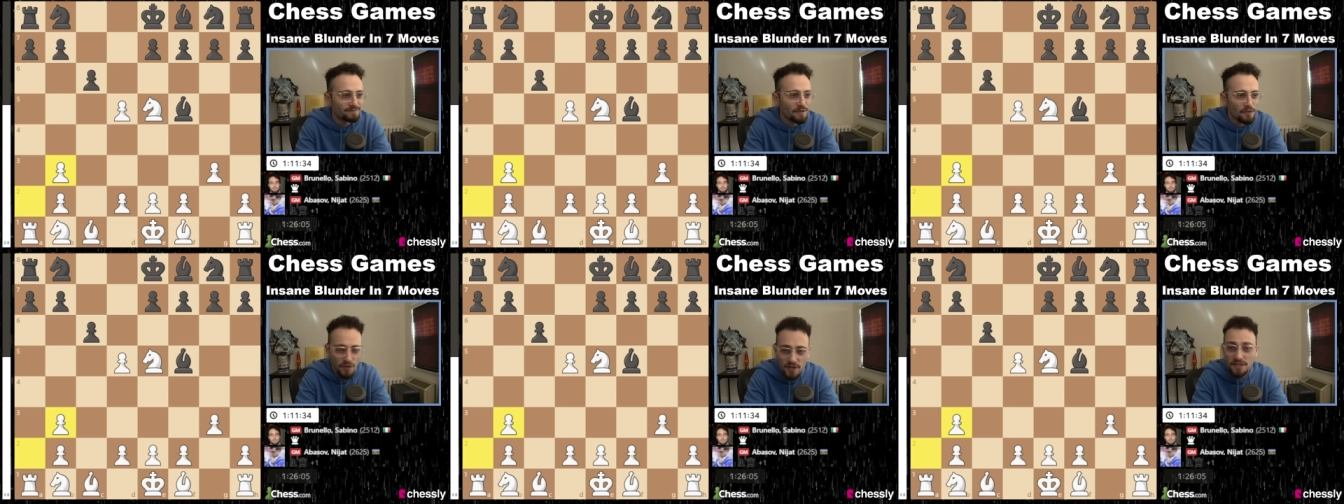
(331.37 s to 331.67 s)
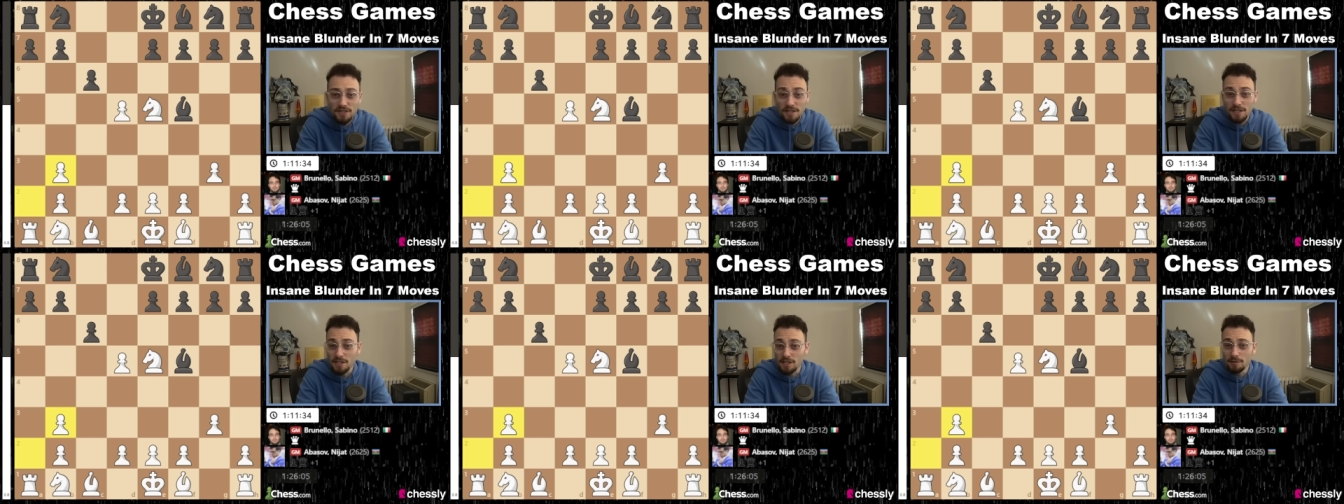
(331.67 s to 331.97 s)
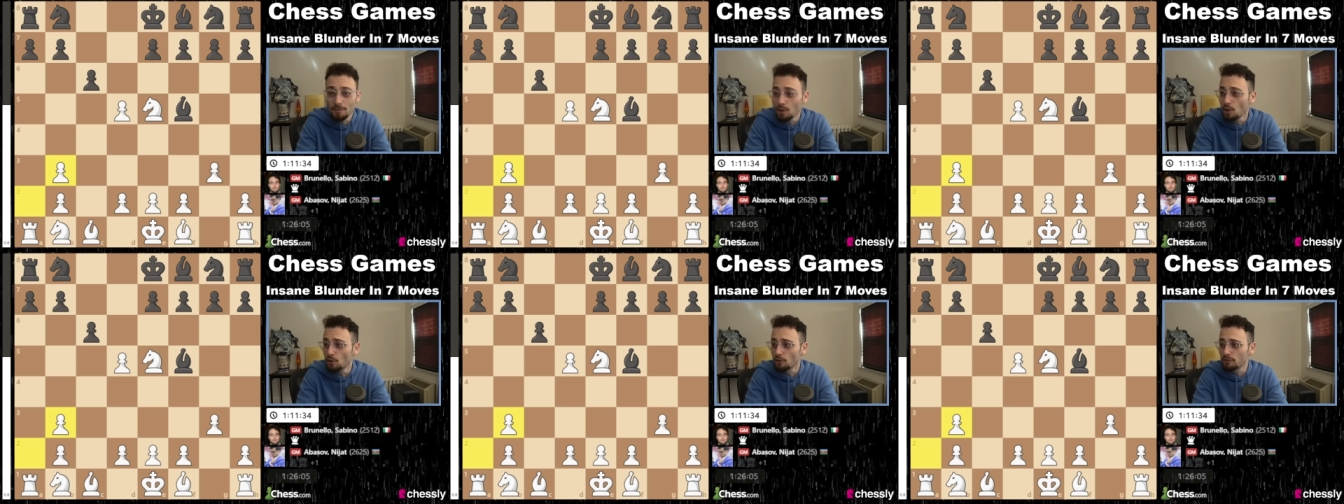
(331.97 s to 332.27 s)
This is
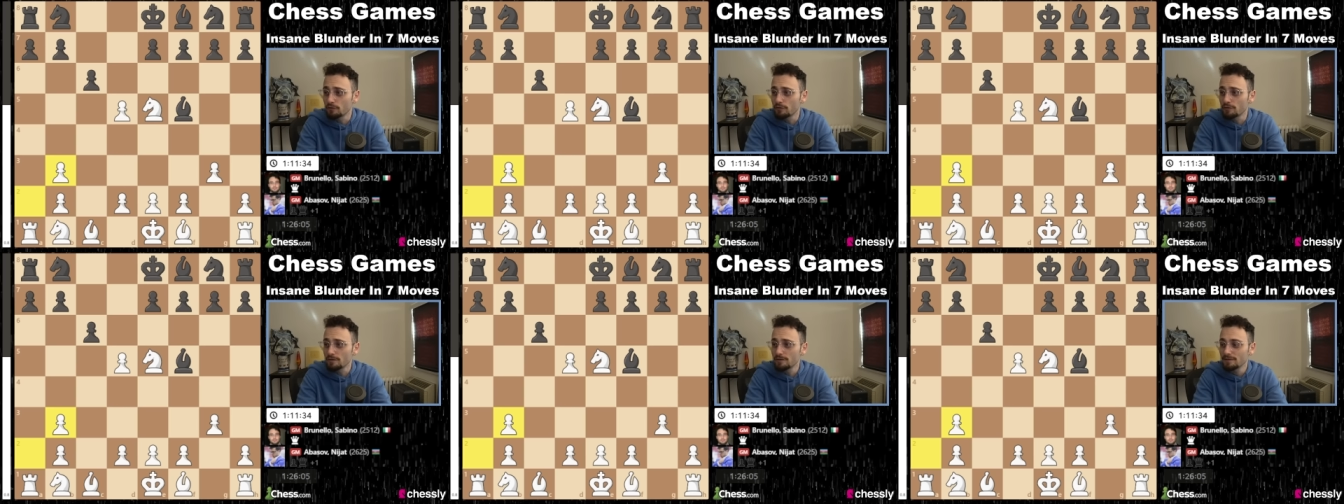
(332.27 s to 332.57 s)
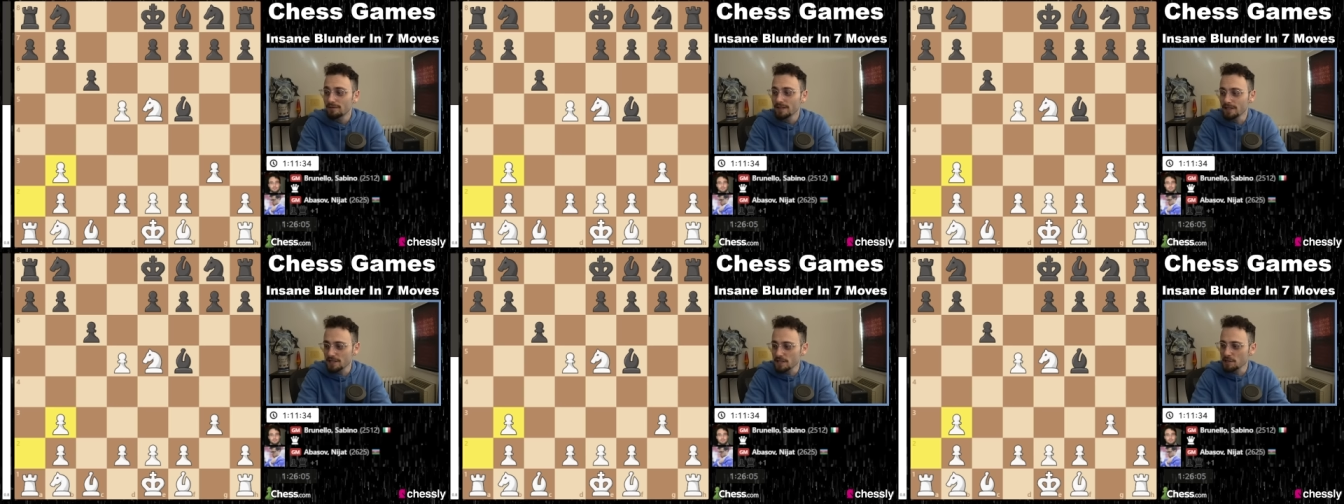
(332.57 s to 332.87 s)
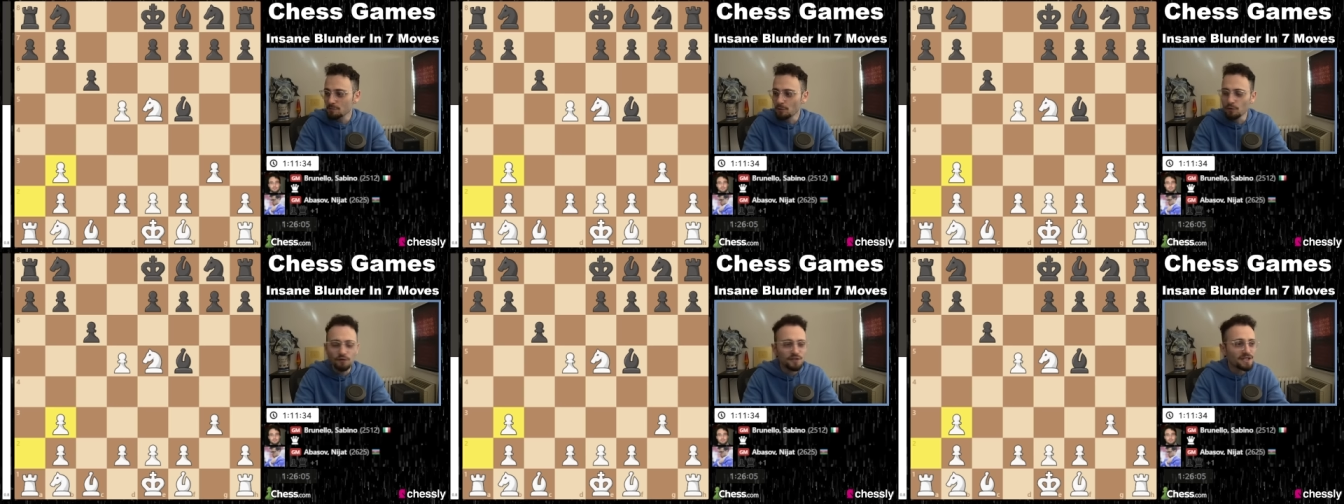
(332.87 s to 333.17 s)
the move. This
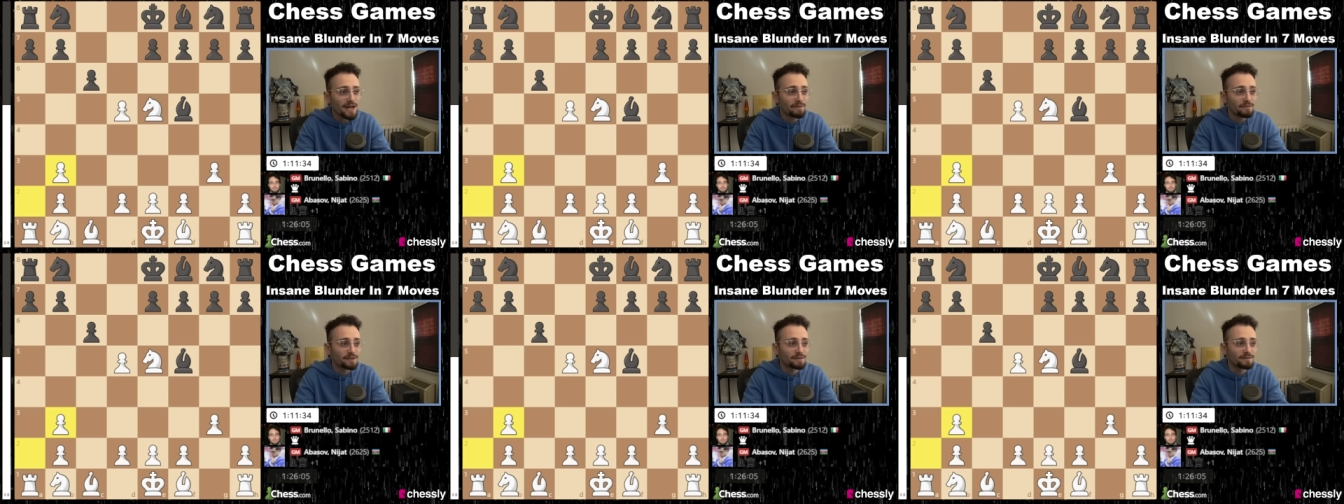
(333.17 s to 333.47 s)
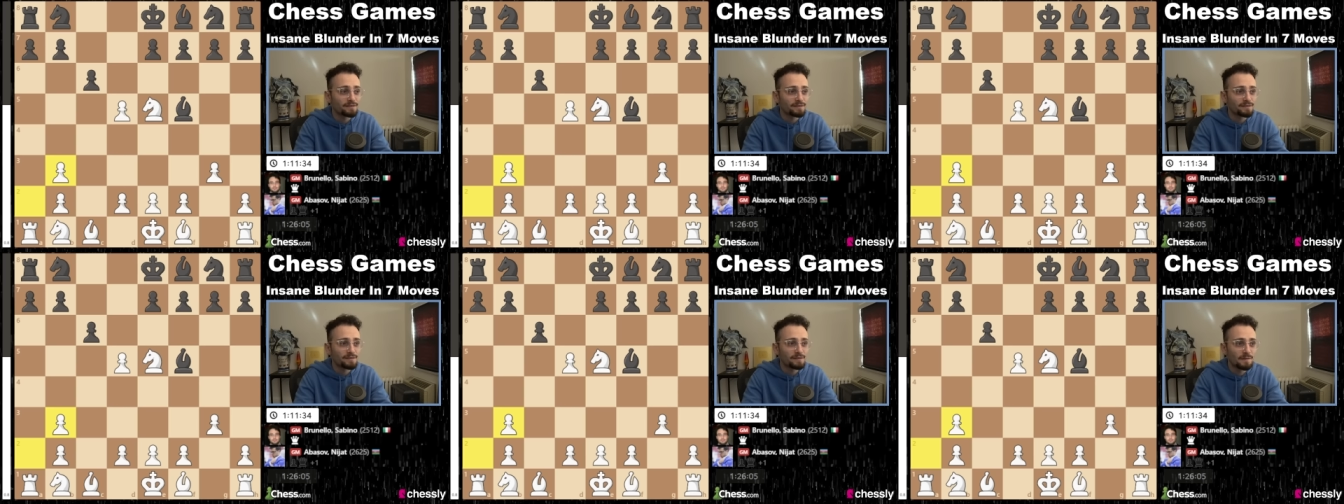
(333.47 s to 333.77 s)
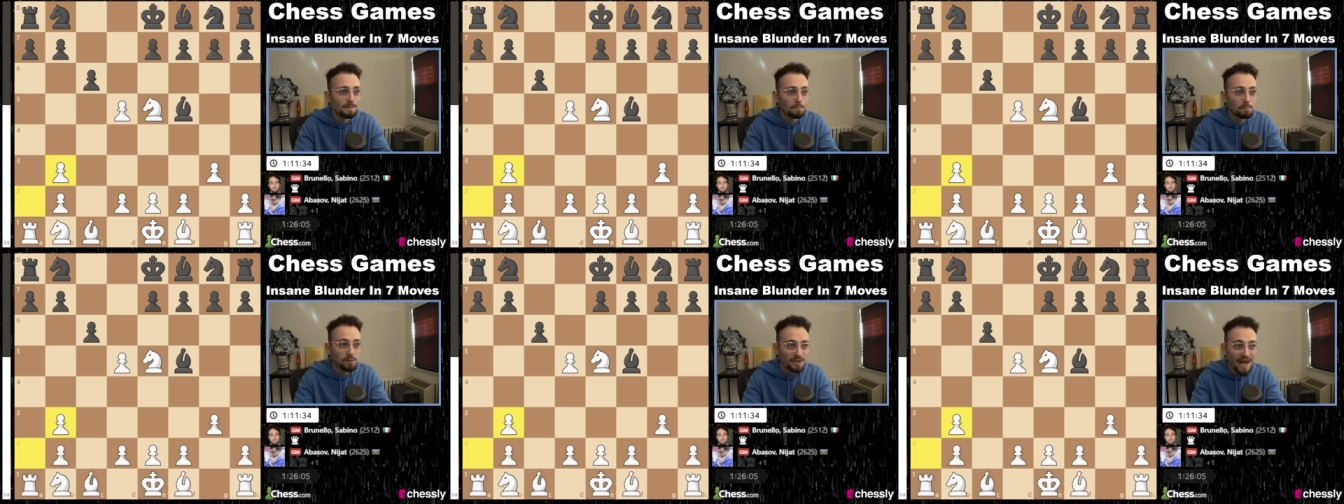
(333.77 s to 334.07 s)
is move seven.
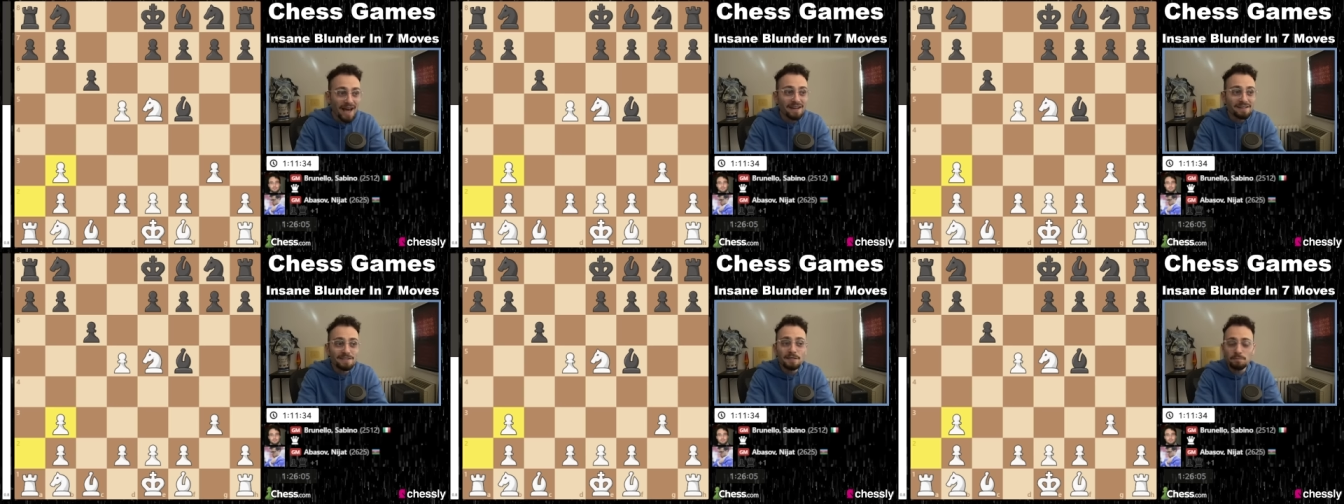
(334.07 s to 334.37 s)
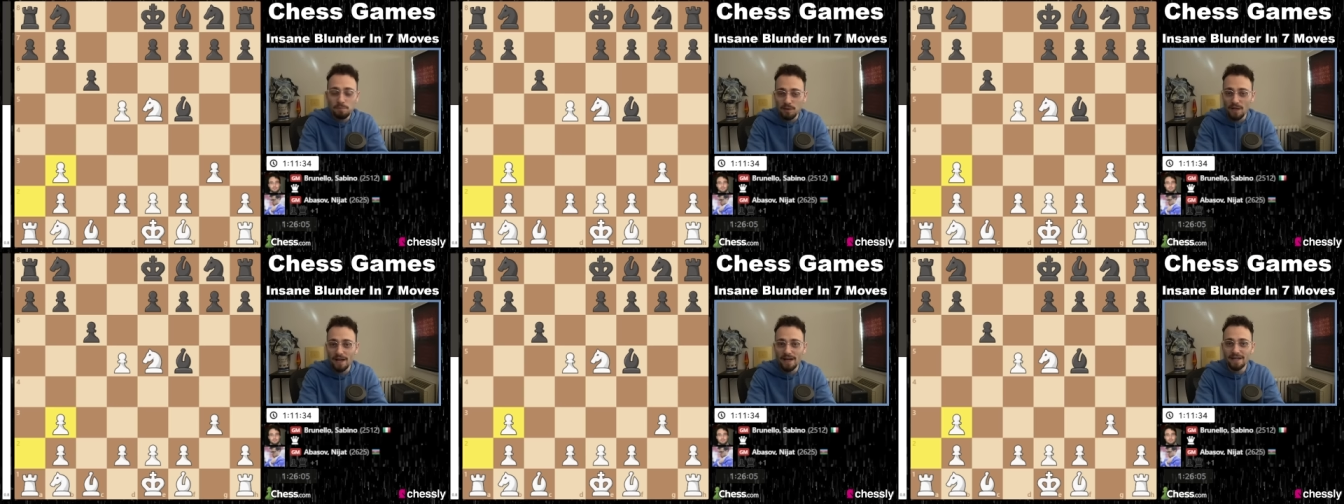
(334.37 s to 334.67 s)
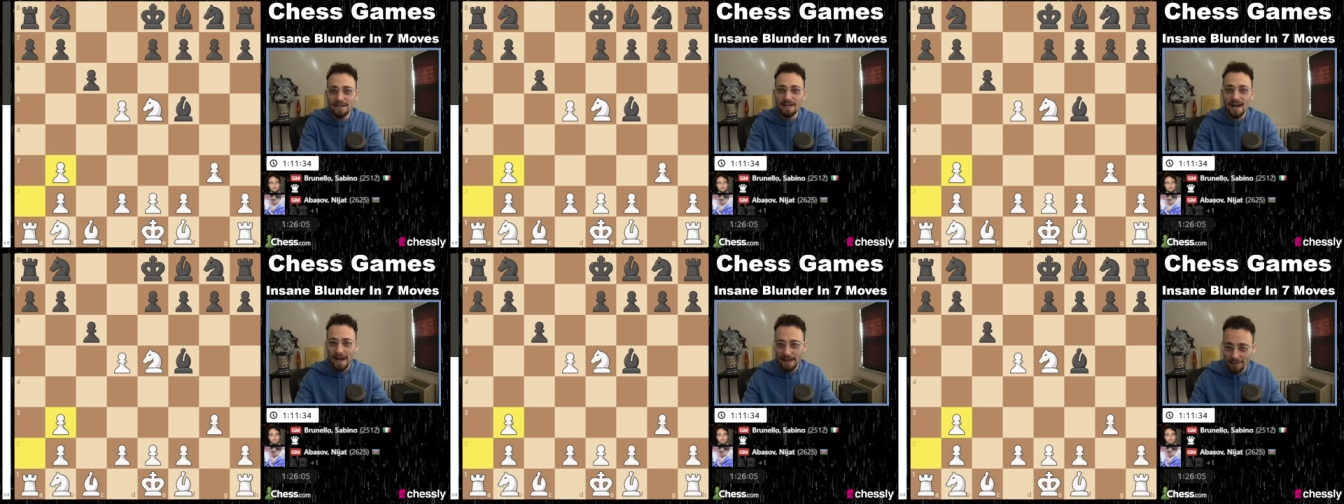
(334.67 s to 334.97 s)
Black to
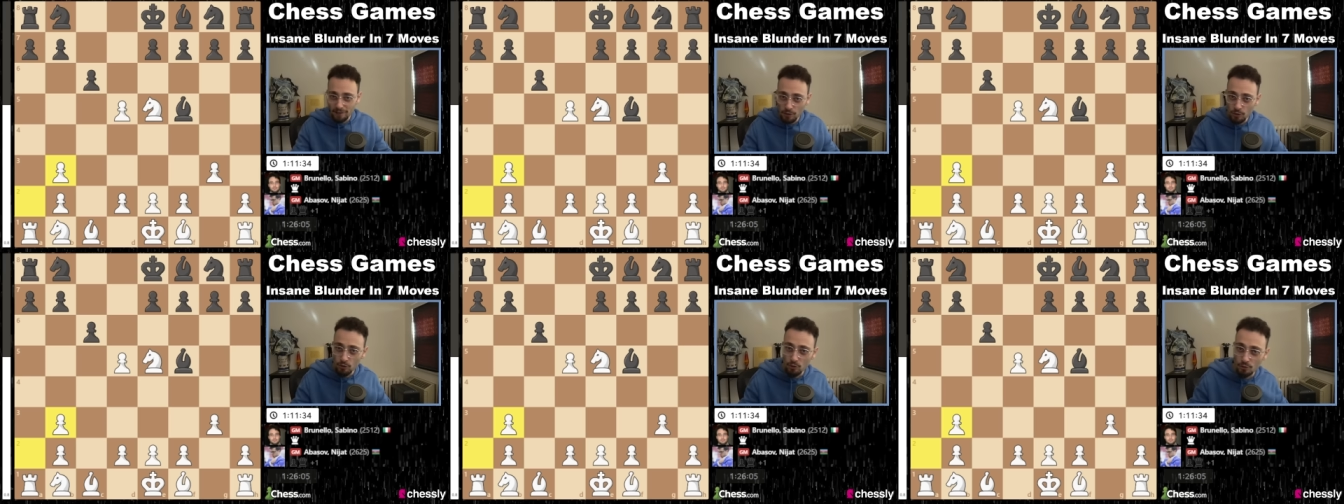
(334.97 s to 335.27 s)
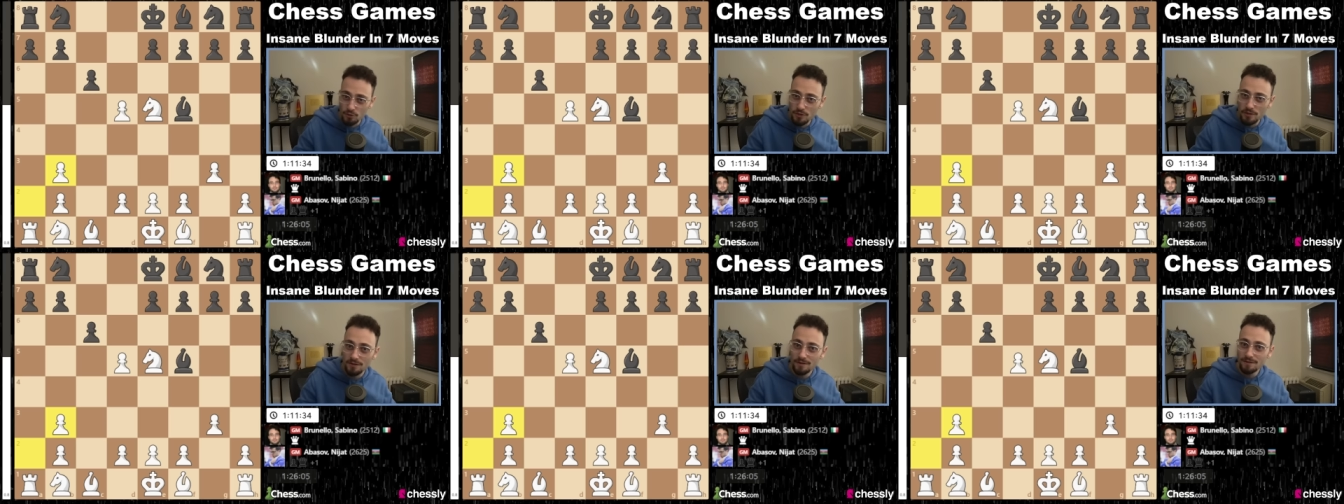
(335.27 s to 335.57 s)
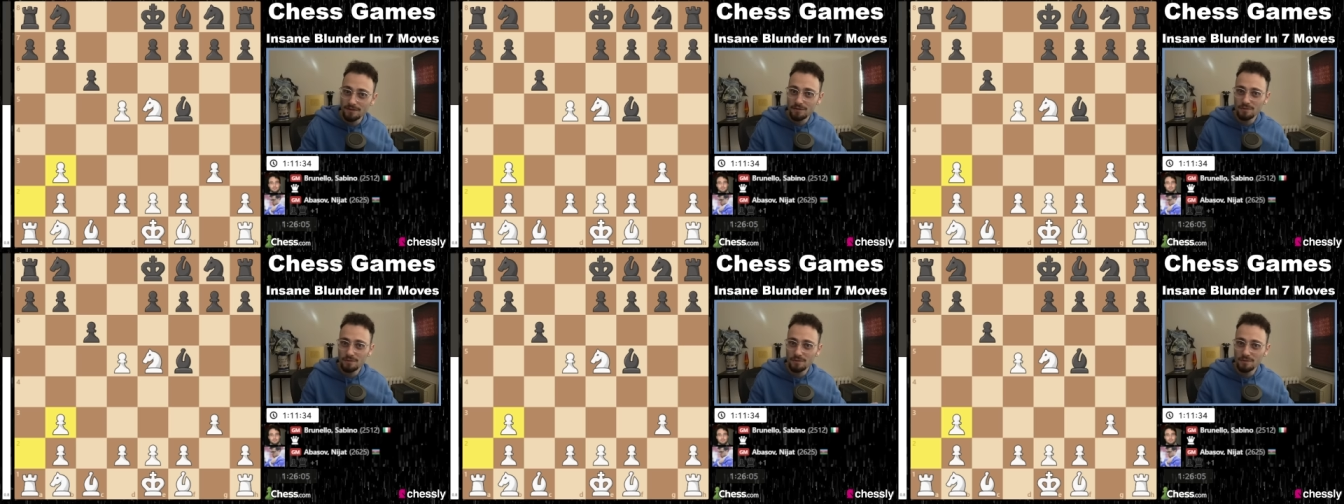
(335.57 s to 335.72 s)
play and lose.